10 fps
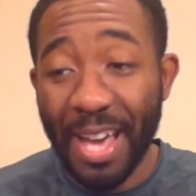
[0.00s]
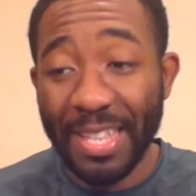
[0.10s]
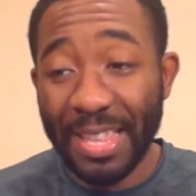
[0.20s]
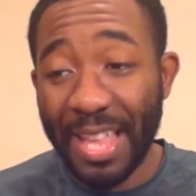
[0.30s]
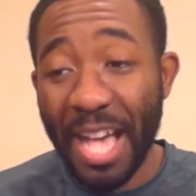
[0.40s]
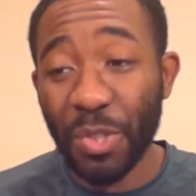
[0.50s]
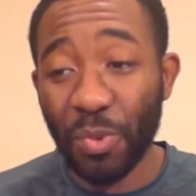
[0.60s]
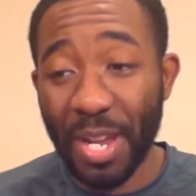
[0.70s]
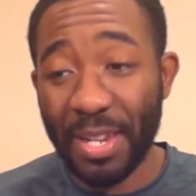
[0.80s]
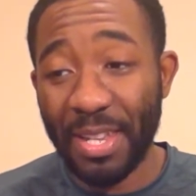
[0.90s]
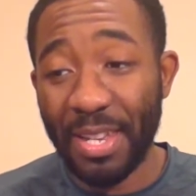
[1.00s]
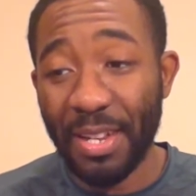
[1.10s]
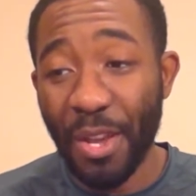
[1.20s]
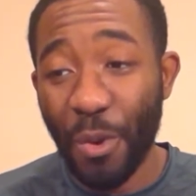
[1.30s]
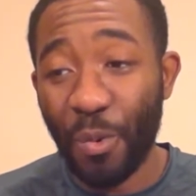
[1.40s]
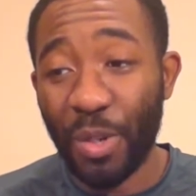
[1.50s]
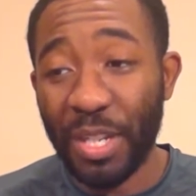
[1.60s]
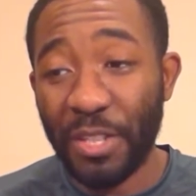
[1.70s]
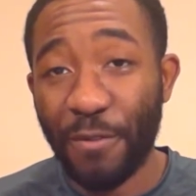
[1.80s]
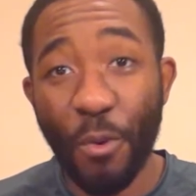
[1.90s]
I think the last one I did
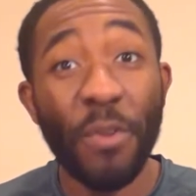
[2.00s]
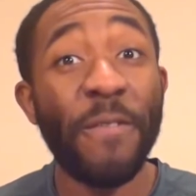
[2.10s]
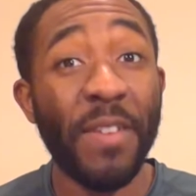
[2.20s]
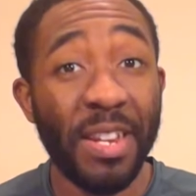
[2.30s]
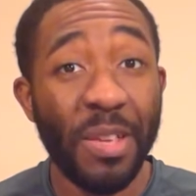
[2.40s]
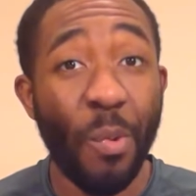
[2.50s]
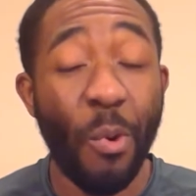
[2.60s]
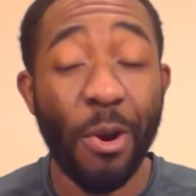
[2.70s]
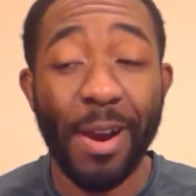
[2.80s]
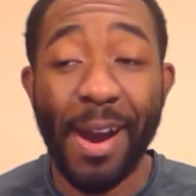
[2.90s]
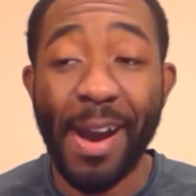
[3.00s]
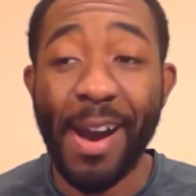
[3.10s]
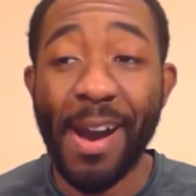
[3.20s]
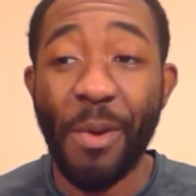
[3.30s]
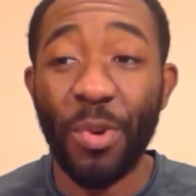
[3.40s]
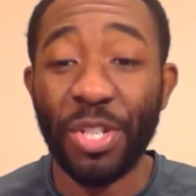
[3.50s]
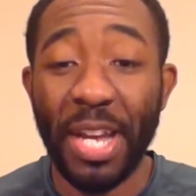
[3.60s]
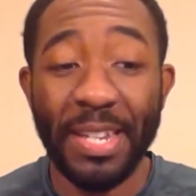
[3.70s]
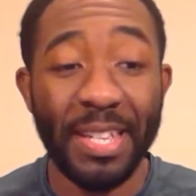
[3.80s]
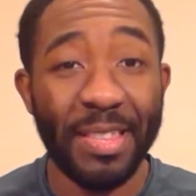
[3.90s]
was for Infinity War, which
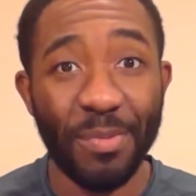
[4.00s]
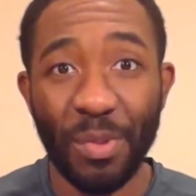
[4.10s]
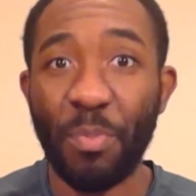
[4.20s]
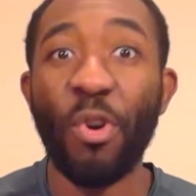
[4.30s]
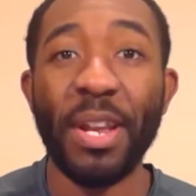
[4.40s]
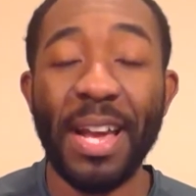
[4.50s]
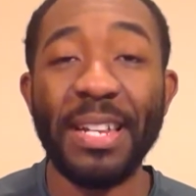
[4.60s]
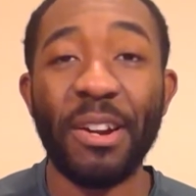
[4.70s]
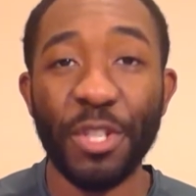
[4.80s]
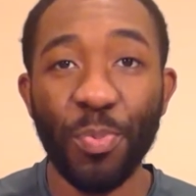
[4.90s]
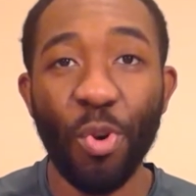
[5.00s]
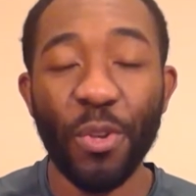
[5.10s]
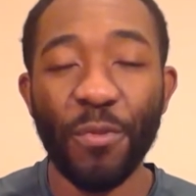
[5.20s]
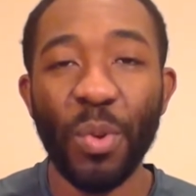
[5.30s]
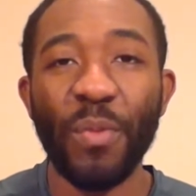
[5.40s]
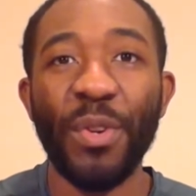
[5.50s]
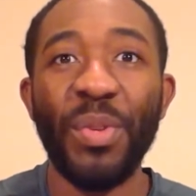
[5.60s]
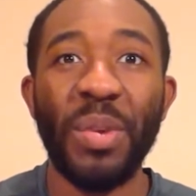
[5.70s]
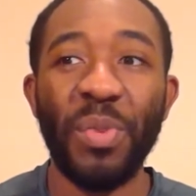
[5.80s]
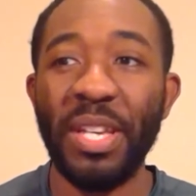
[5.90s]
I did. Morgan and I did our spoiler-free
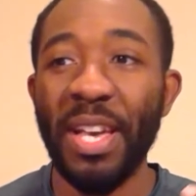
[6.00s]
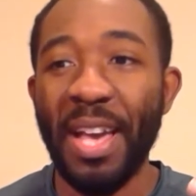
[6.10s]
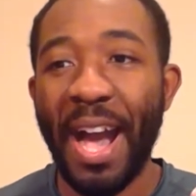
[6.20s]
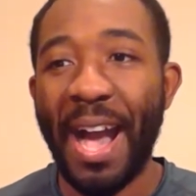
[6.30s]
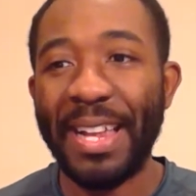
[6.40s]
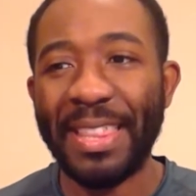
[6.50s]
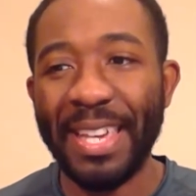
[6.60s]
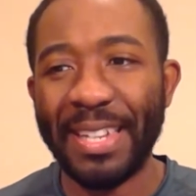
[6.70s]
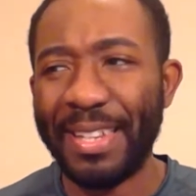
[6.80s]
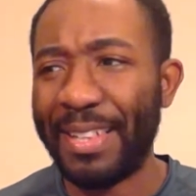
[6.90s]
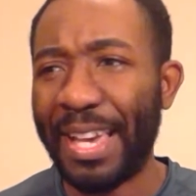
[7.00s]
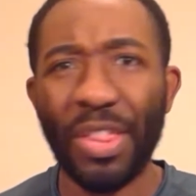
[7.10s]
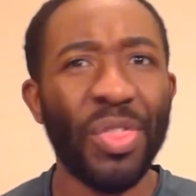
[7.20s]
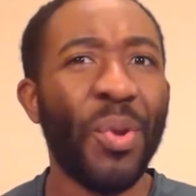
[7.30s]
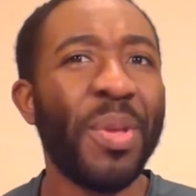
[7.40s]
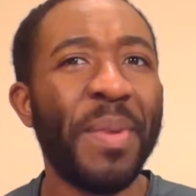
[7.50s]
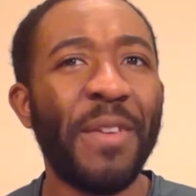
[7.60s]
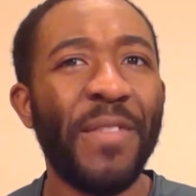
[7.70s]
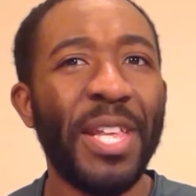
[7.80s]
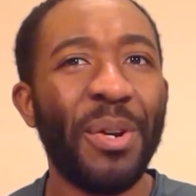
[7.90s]
review. Then I think I did a
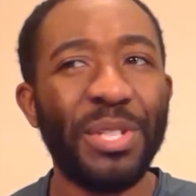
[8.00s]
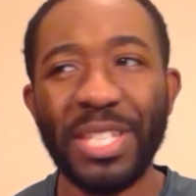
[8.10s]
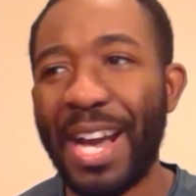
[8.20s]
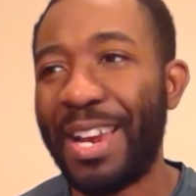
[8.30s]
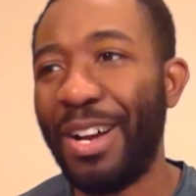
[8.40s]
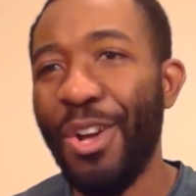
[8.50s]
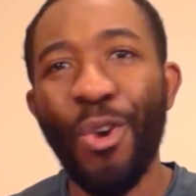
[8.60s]
30-minute video, just kind of